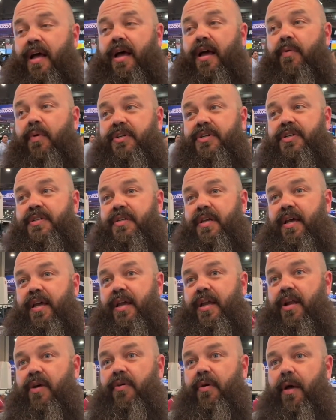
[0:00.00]
uh, yeah. which is a
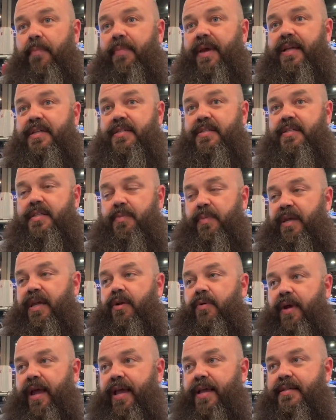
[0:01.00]
you know a mixed
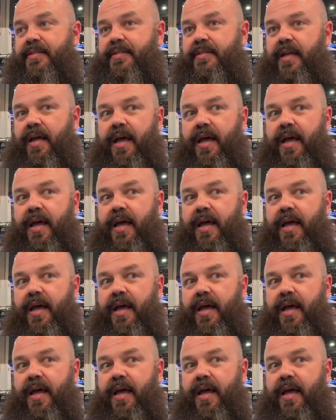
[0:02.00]
speed race.